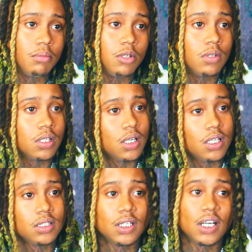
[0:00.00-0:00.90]
Be
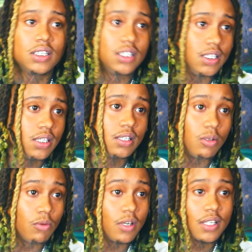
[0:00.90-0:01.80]
1000, not yet.
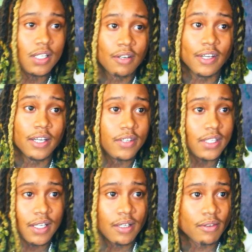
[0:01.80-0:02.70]
I'm working on
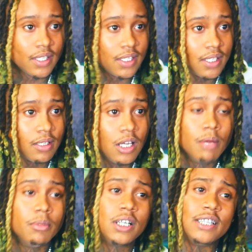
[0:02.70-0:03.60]
everything right now.
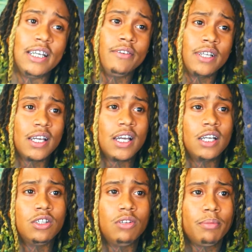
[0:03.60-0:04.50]
Because everything
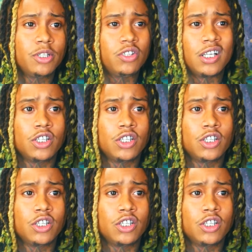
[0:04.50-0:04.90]
I do, I be trying